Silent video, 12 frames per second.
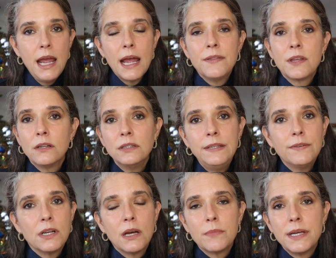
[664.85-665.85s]
And then I'll leave
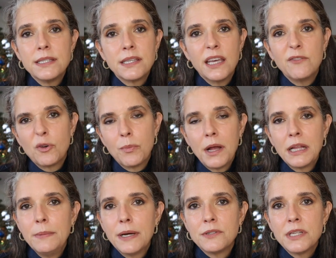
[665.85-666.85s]
it on my skin for
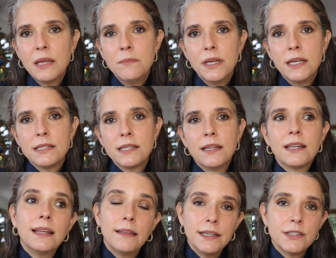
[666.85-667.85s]
probably about 10 minutes and then
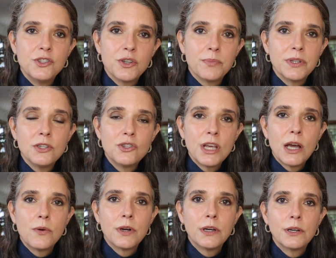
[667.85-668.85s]
I like to jump in the
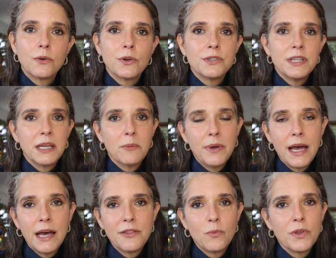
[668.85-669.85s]
shower or take a
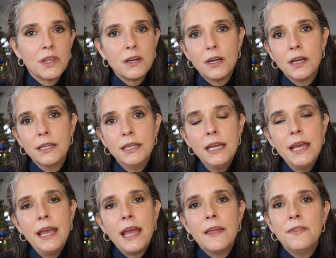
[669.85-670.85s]
bath with it on
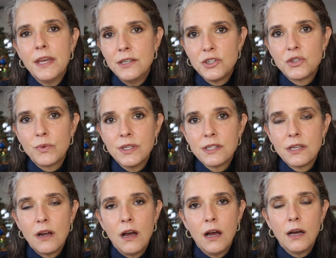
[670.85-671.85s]
and then just rinse
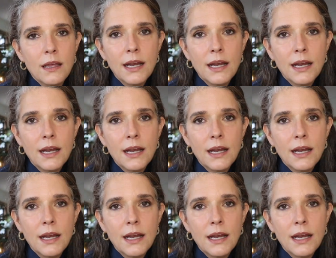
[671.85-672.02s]
it off.